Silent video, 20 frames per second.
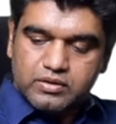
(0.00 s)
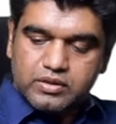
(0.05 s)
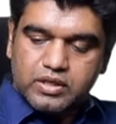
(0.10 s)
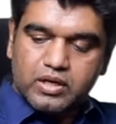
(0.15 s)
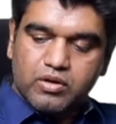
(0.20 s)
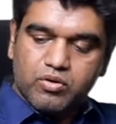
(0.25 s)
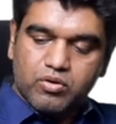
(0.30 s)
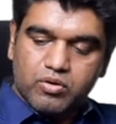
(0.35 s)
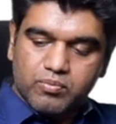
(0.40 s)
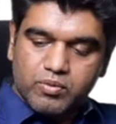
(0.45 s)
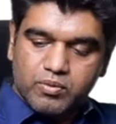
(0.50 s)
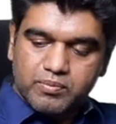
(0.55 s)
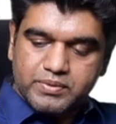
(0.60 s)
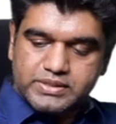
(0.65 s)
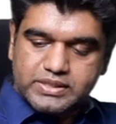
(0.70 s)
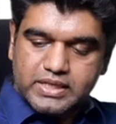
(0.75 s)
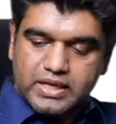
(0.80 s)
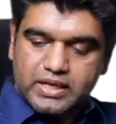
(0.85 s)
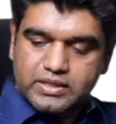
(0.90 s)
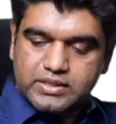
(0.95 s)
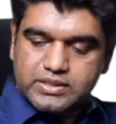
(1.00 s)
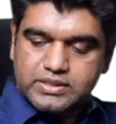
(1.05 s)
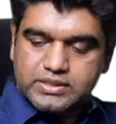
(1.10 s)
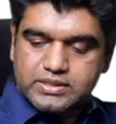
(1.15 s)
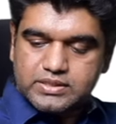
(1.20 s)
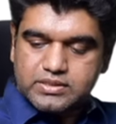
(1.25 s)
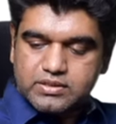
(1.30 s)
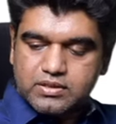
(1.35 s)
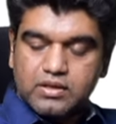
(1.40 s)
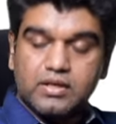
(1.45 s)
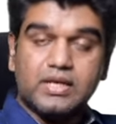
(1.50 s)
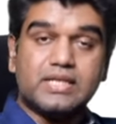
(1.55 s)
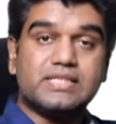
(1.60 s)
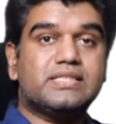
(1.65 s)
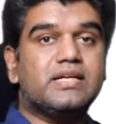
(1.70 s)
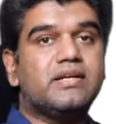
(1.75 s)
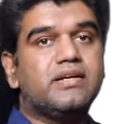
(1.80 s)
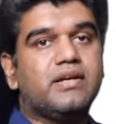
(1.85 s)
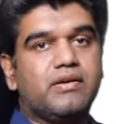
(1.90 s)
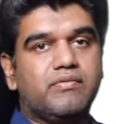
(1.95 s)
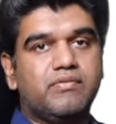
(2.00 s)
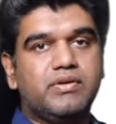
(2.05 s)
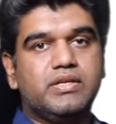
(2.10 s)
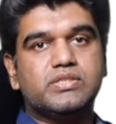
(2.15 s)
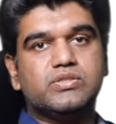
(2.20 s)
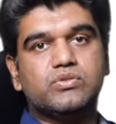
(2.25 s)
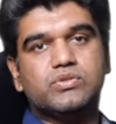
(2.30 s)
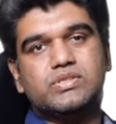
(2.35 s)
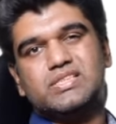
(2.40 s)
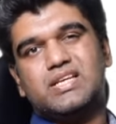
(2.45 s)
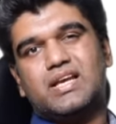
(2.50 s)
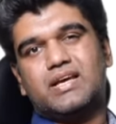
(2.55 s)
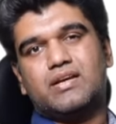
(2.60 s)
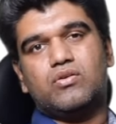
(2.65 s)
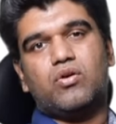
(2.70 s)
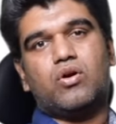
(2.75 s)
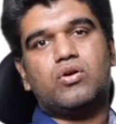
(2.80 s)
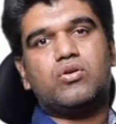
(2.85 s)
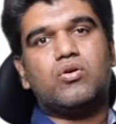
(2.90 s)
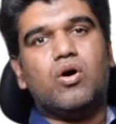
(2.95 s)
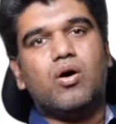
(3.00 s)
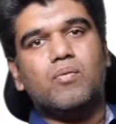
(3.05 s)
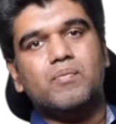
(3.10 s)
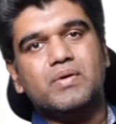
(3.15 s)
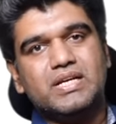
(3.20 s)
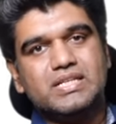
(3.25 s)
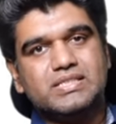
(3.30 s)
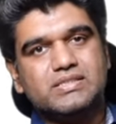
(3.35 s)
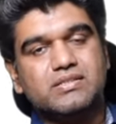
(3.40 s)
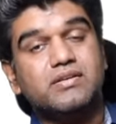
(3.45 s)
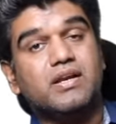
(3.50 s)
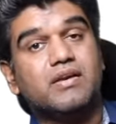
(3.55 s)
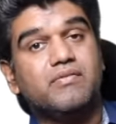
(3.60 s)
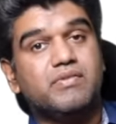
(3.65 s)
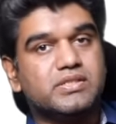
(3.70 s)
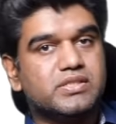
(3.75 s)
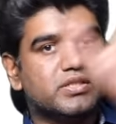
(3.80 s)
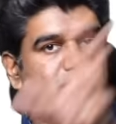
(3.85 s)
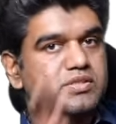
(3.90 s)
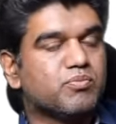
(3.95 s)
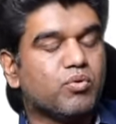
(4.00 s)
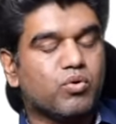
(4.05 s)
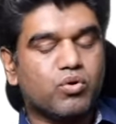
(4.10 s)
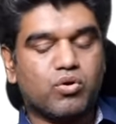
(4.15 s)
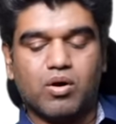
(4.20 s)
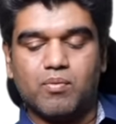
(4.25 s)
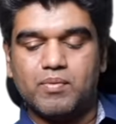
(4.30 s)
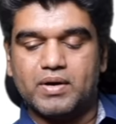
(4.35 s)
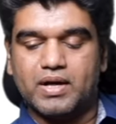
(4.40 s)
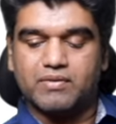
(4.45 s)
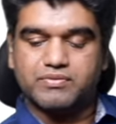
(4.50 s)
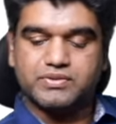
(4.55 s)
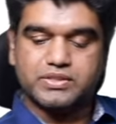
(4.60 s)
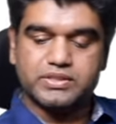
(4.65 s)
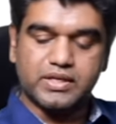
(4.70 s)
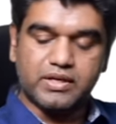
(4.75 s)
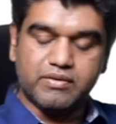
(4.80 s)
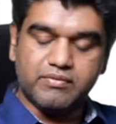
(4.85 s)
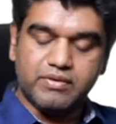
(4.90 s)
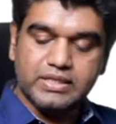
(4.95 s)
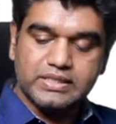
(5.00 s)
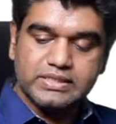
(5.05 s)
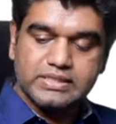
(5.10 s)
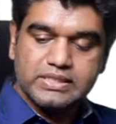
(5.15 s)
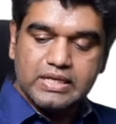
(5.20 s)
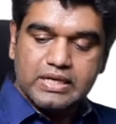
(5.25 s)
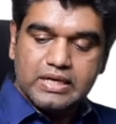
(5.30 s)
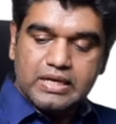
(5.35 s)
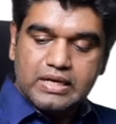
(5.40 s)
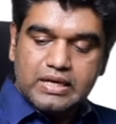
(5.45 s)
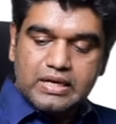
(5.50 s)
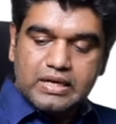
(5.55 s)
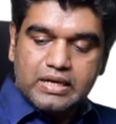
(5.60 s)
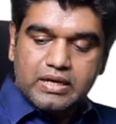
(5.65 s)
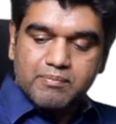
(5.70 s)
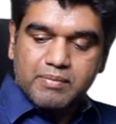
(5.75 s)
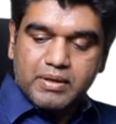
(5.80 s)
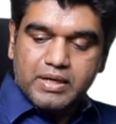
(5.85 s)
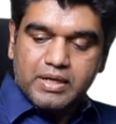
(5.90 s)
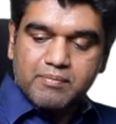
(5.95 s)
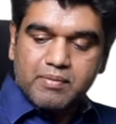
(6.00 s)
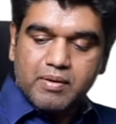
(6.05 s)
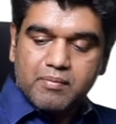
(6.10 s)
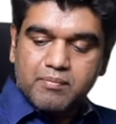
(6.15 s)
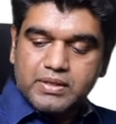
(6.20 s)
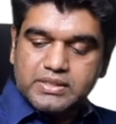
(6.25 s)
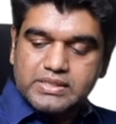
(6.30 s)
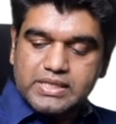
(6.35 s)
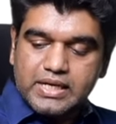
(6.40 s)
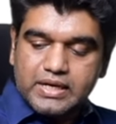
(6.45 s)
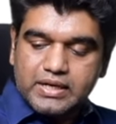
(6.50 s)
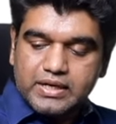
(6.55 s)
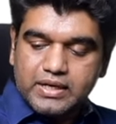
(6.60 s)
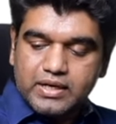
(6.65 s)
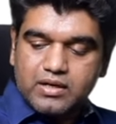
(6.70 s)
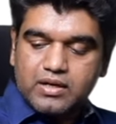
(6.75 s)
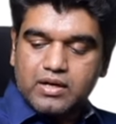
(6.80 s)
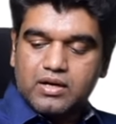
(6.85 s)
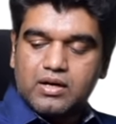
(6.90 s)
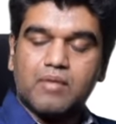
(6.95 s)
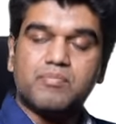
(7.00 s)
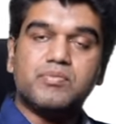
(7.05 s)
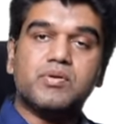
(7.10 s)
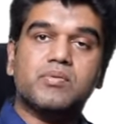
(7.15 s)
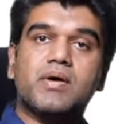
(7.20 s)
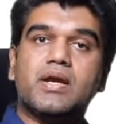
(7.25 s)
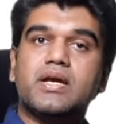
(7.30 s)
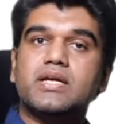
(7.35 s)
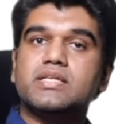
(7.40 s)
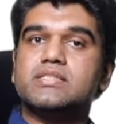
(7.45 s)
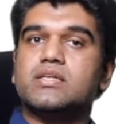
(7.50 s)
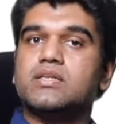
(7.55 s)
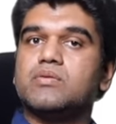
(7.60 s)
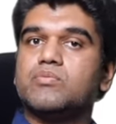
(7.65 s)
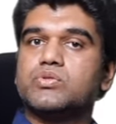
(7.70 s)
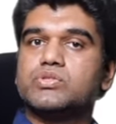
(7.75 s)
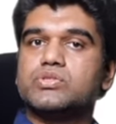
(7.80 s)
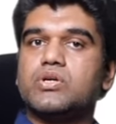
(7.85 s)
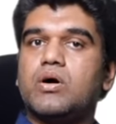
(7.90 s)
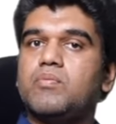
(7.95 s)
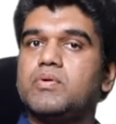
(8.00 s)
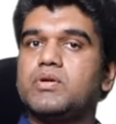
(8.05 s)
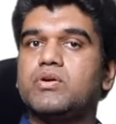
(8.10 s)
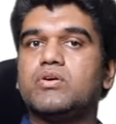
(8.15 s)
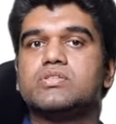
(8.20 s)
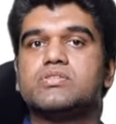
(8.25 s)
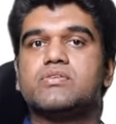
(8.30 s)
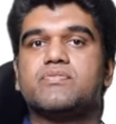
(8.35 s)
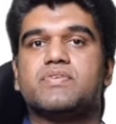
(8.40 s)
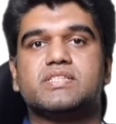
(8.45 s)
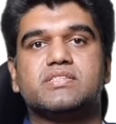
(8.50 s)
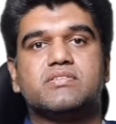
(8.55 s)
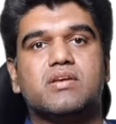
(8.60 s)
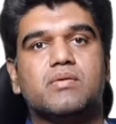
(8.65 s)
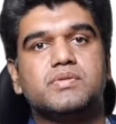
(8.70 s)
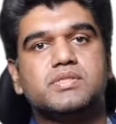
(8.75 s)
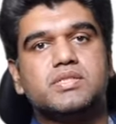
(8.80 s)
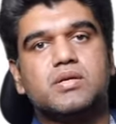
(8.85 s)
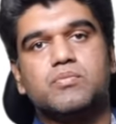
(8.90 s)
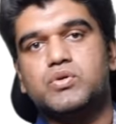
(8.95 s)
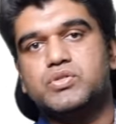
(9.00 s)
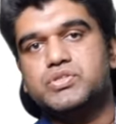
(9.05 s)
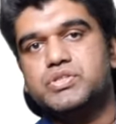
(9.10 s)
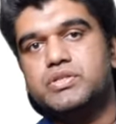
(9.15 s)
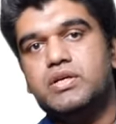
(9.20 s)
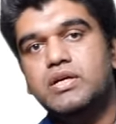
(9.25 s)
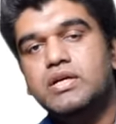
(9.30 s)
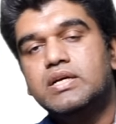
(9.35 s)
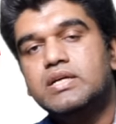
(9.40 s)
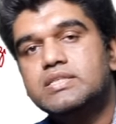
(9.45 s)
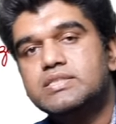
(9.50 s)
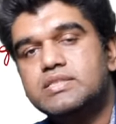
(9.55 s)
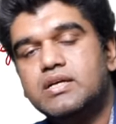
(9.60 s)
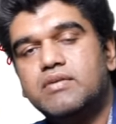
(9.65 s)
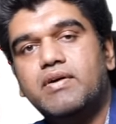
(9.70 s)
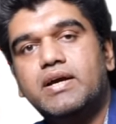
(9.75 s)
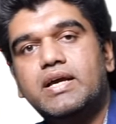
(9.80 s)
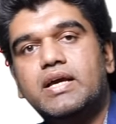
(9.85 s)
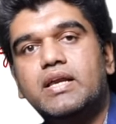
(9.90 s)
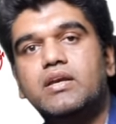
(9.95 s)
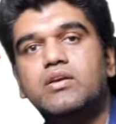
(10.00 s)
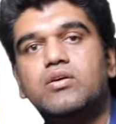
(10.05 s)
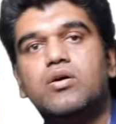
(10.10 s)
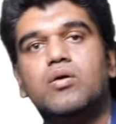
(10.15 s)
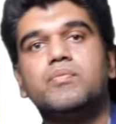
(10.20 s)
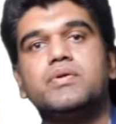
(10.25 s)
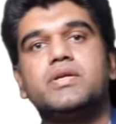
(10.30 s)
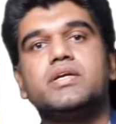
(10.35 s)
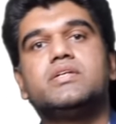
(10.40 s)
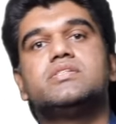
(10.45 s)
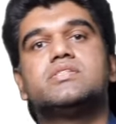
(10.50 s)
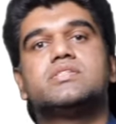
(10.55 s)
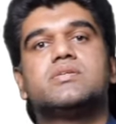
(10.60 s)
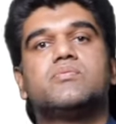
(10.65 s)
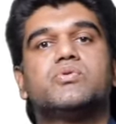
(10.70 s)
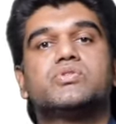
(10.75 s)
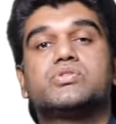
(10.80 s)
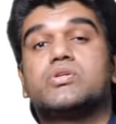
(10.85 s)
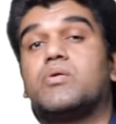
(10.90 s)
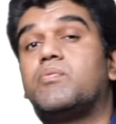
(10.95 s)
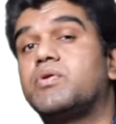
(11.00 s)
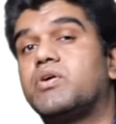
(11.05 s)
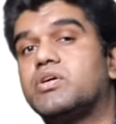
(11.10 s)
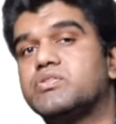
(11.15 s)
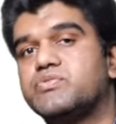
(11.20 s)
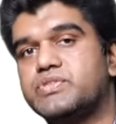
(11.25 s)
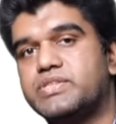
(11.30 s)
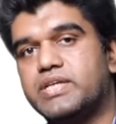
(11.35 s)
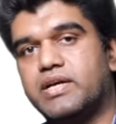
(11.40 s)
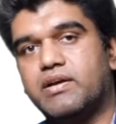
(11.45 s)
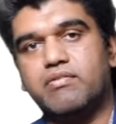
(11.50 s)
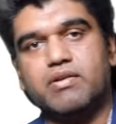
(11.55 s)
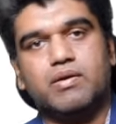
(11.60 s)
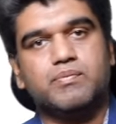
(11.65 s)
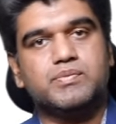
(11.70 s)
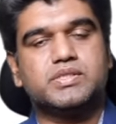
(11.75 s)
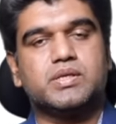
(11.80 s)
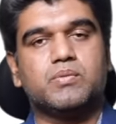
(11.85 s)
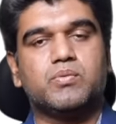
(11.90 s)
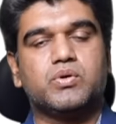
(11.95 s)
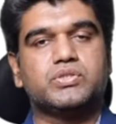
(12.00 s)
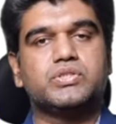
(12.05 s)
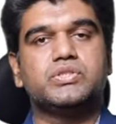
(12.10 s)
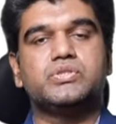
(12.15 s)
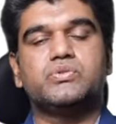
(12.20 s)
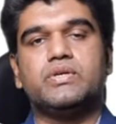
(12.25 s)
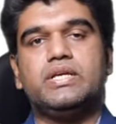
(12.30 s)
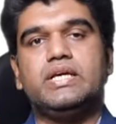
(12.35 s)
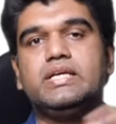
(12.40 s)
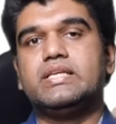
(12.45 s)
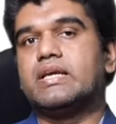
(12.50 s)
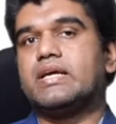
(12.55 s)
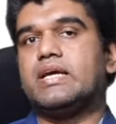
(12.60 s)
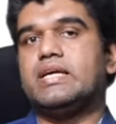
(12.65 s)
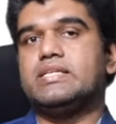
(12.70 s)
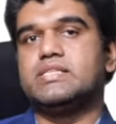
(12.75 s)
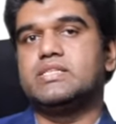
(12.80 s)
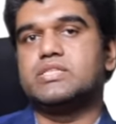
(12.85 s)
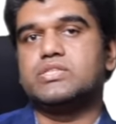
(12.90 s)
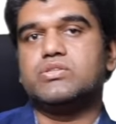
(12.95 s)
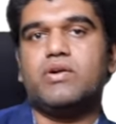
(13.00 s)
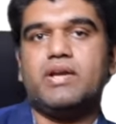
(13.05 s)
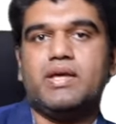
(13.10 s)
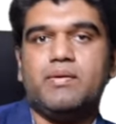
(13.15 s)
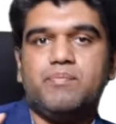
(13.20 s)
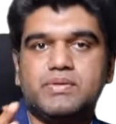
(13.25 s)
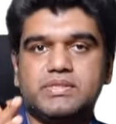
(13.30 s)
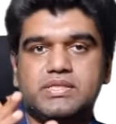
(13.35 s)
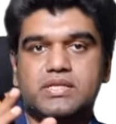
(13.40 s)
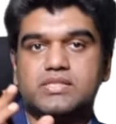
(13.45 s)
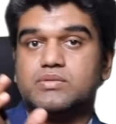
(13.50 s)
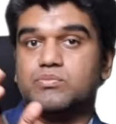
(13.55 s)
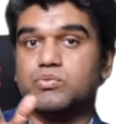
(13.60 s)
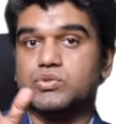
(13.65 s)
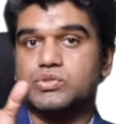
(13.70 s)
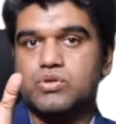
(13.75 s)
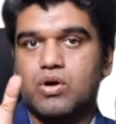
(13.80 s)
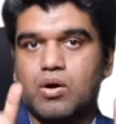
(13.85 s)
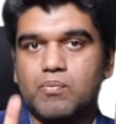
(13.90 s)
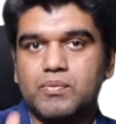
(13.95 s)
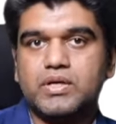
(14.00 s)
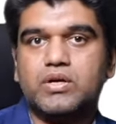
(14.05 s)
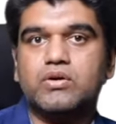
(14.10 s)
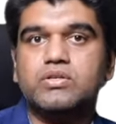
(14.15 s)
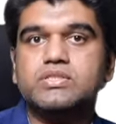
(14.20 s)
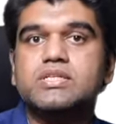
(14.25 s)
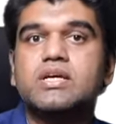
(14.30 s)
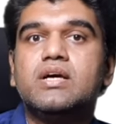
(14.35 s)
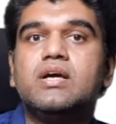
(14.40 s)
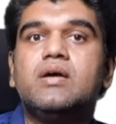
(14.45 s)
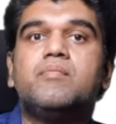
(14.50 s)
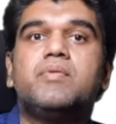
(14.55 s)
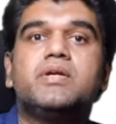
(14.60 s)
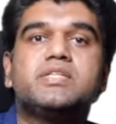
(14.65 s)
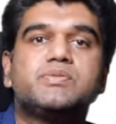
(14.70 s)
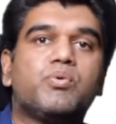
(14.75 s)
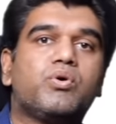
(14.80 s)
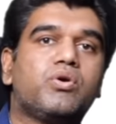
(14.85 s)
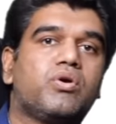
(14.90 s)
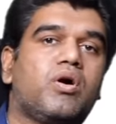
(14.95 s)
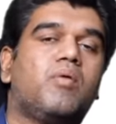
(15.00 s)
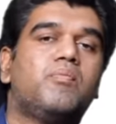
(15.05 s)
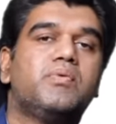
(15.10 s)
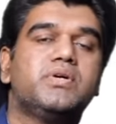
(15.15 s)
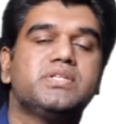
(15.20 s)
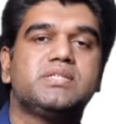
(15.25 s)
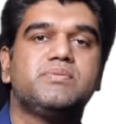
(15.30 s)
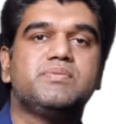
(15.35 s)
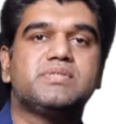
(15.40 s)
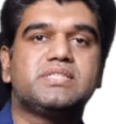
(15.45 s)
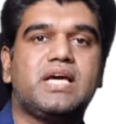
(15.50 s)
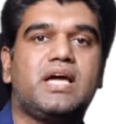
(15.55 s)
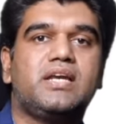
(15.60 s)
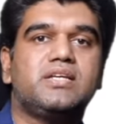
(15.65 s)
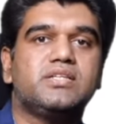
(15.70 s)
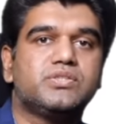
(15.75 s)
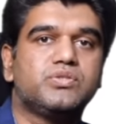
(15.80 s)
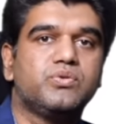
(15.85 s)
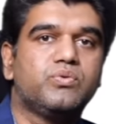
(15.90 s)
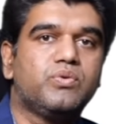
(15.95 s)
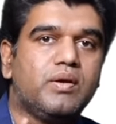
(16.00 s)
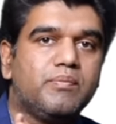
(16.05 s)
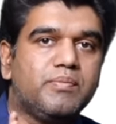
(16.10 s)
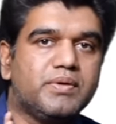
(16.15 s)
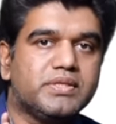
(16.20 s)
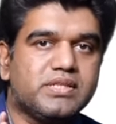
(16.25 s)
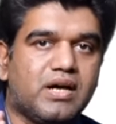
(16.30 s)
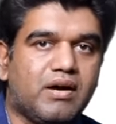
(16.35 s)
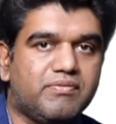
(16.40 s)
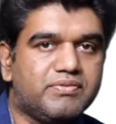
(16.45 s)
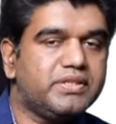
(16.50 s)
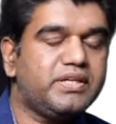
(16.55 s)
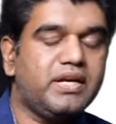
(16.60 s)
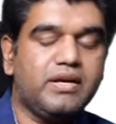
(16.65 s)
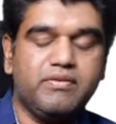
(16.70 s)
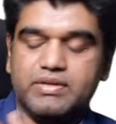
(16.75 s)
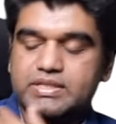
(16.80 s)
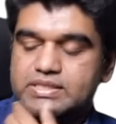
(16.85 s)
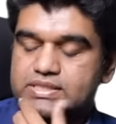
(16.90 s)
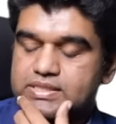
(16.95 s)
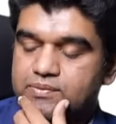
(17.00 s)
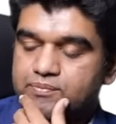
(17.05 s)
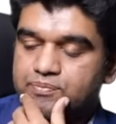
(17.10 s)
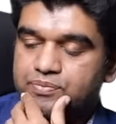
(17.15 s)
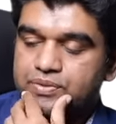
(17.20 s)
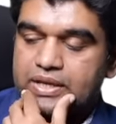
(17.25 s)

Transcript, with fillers: three or more miscarriages less than 10 weeks. So it's like not common less than 10 weeks. It is more common after 10 weeks. But remember, genetic abnormalities are the most common cause of first trimester abortion. Cervical incompetence is the most common cause for second trimester abortion. So in either case, it is not APS that's the most common cause, but it's more common to see miscarriages due to APS after 10 weeks.